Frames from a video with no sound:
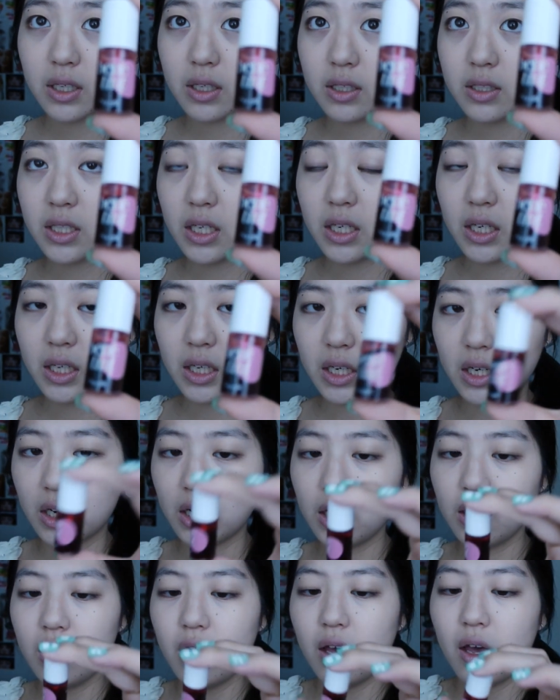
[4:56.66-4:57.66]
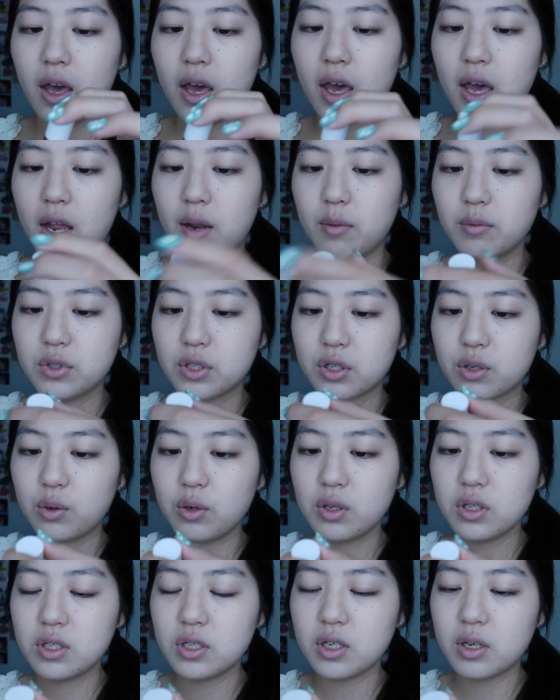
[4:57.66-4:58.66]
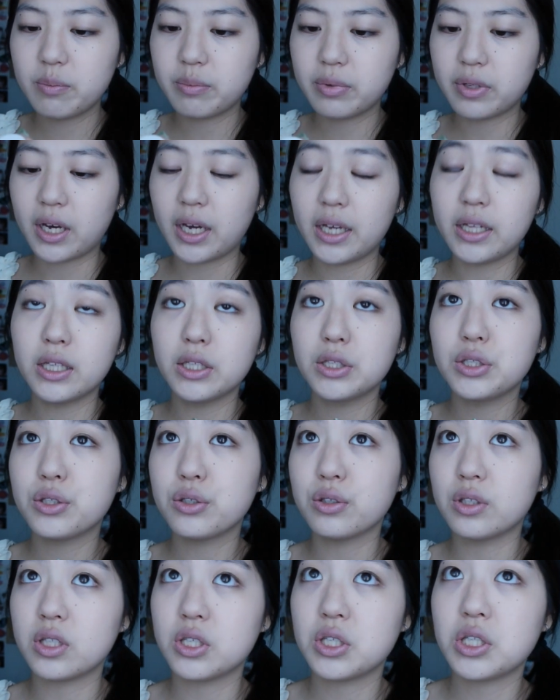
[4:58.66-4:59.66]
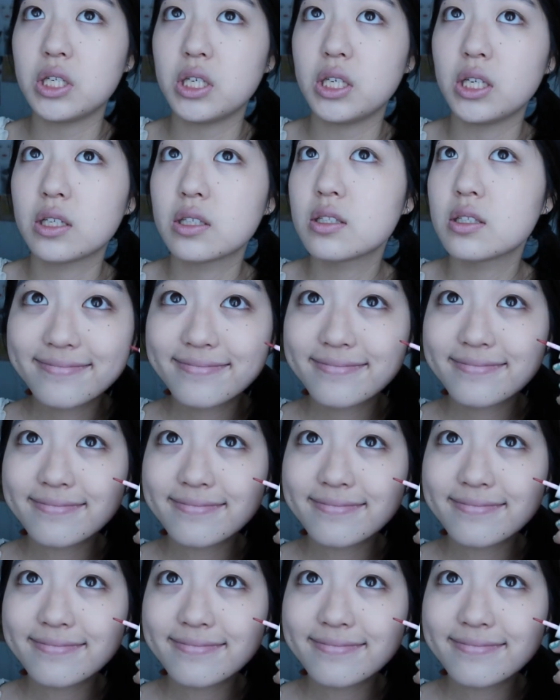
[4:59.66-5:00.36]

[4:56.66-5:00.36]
tint here, and I'm just going to apply this to the cheeks.